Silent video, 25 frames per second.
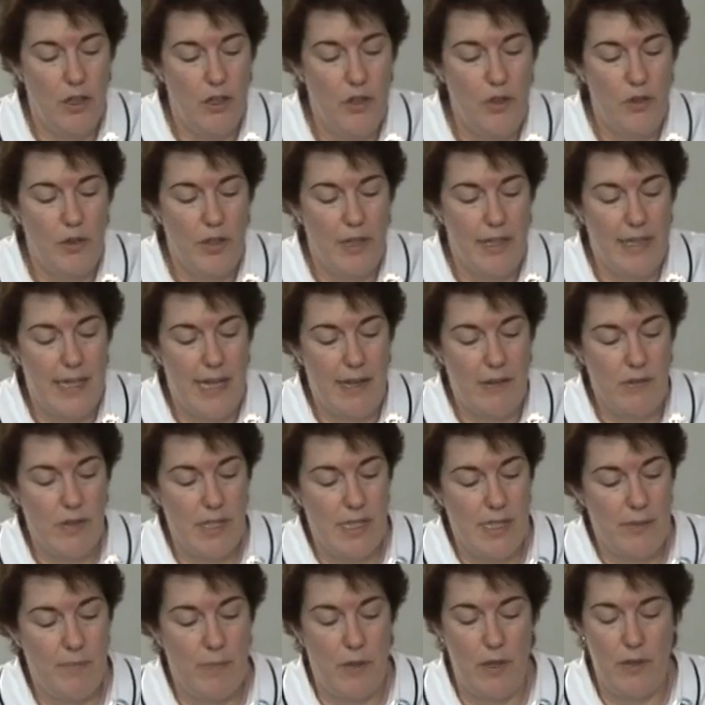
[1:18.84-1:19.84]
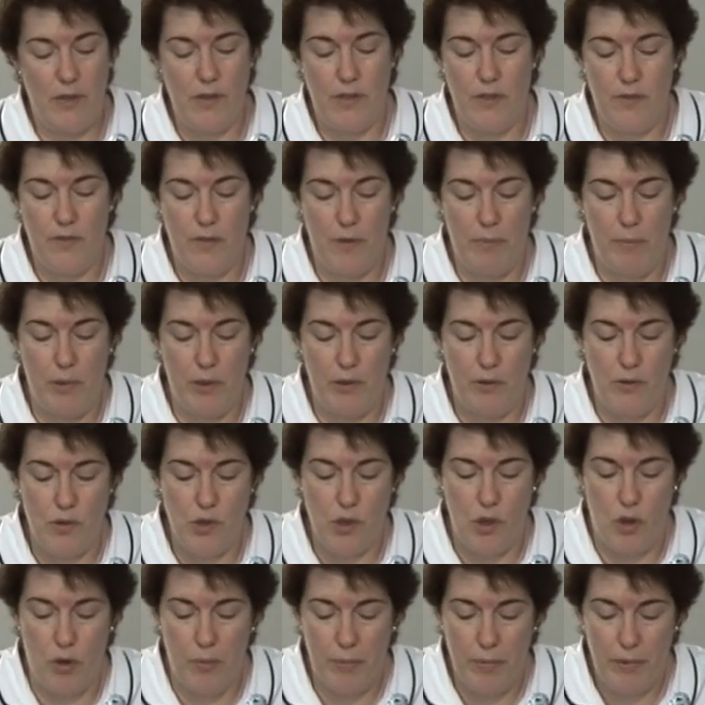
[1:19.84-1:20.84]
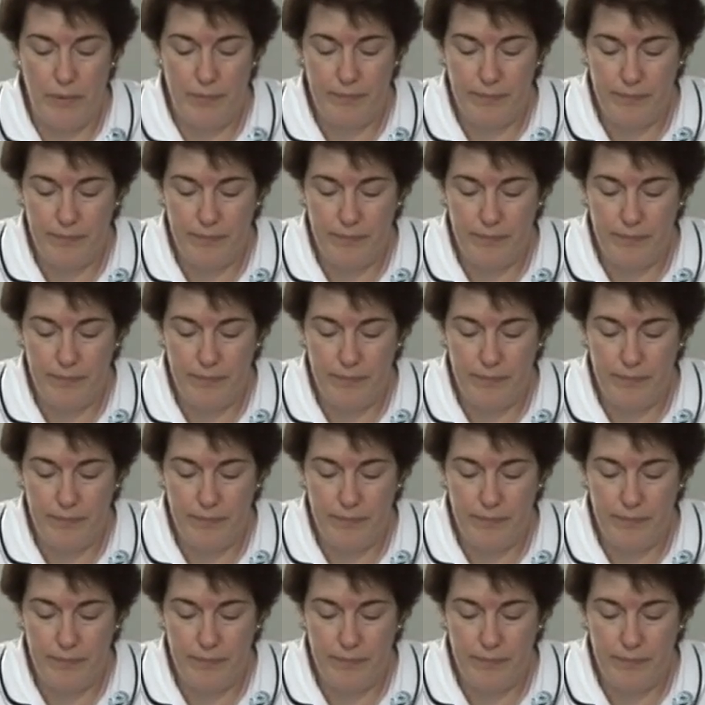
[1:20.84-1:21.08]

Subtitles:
You can now dispose of the blue top.